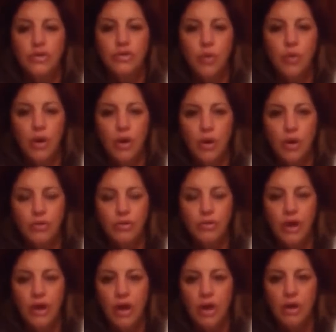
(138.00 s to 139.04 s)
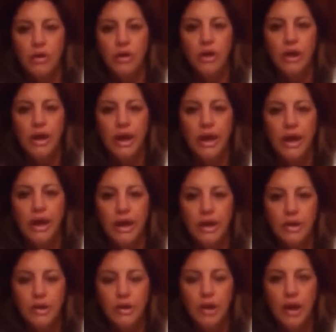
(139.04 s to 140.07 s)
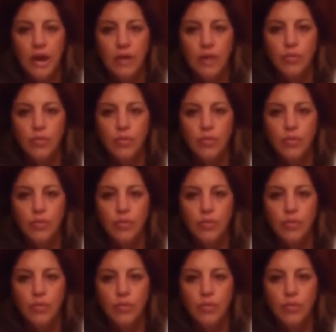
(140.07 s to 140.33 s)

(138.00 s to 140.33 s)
took us to our hotel, and